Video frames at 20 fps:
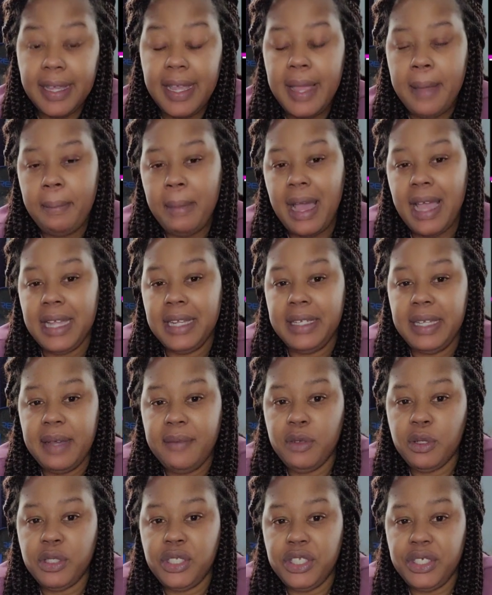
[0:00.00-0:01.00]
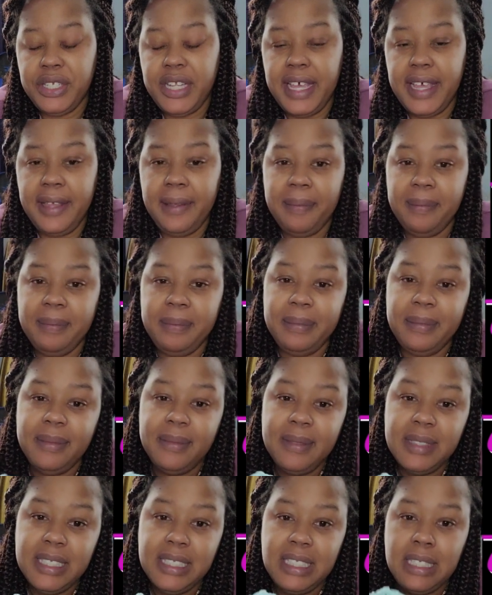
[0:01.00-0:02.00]
in my endeavors today
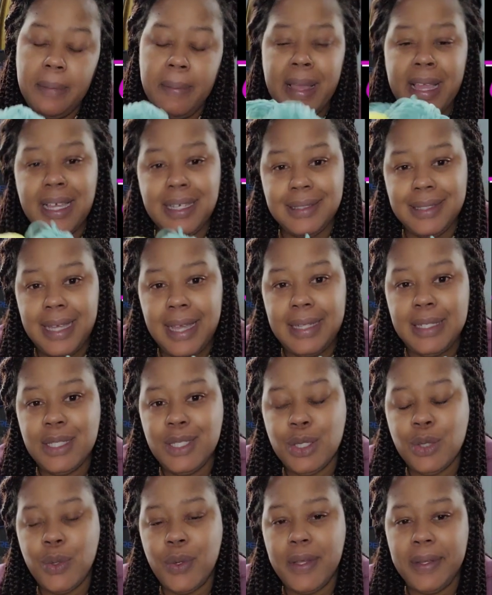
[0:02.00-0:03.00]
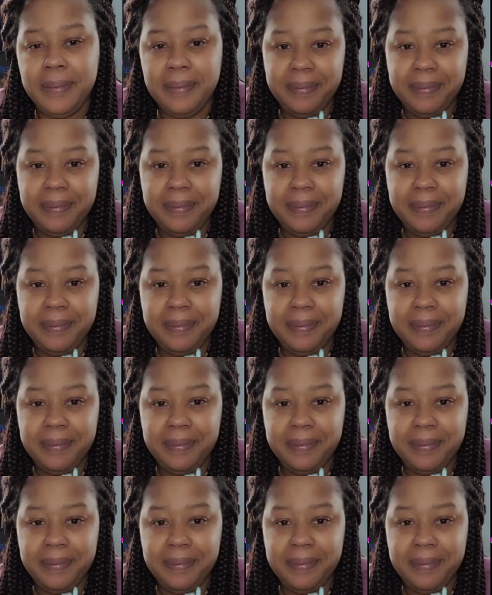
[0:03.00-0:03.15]
to make a dinosaur.